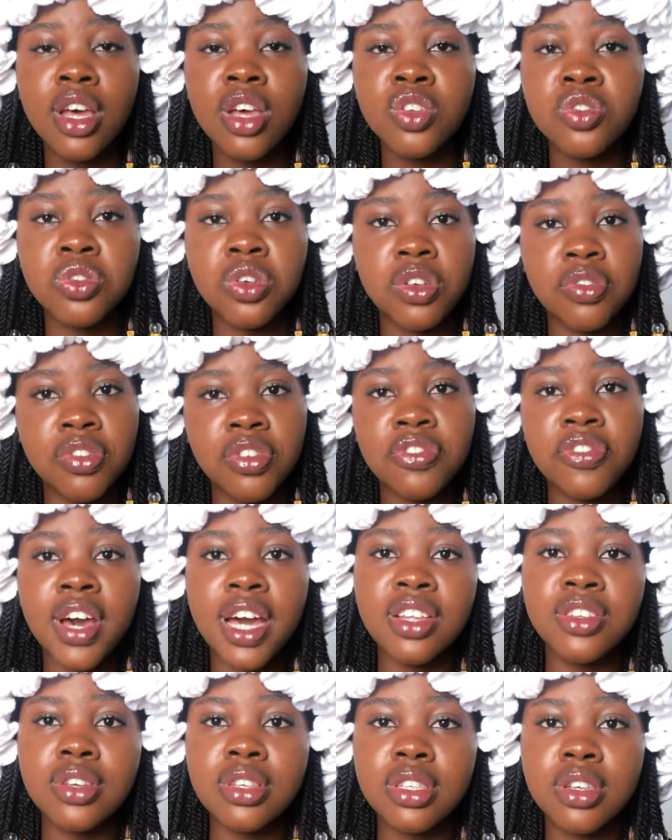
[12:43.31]
so if you
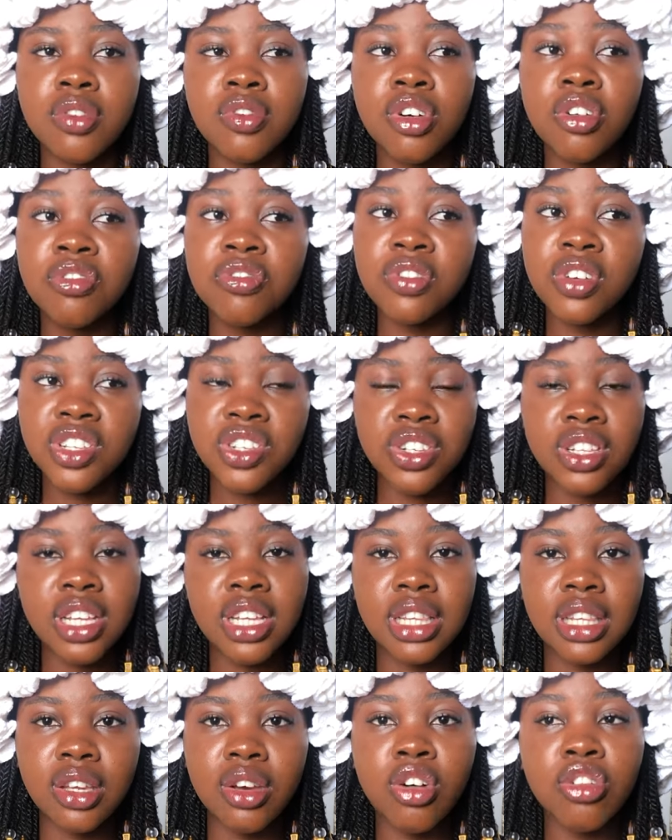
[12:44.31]
find yourself
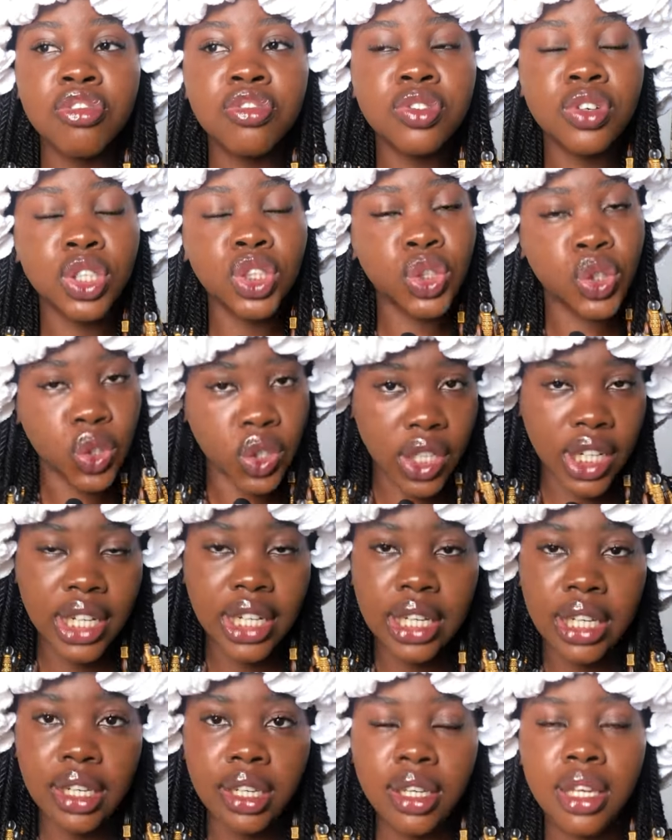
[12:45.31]
unfortunately or
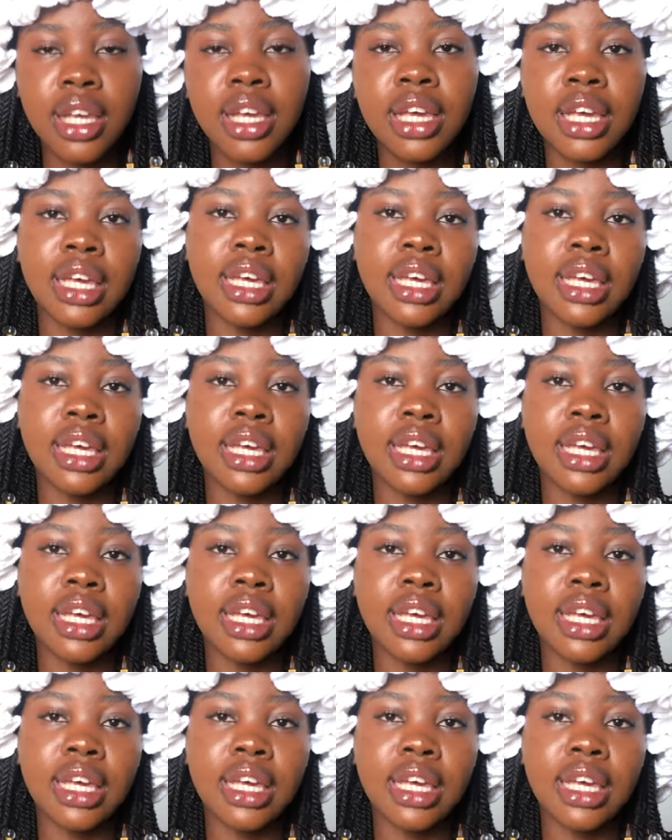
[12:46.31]
fortunately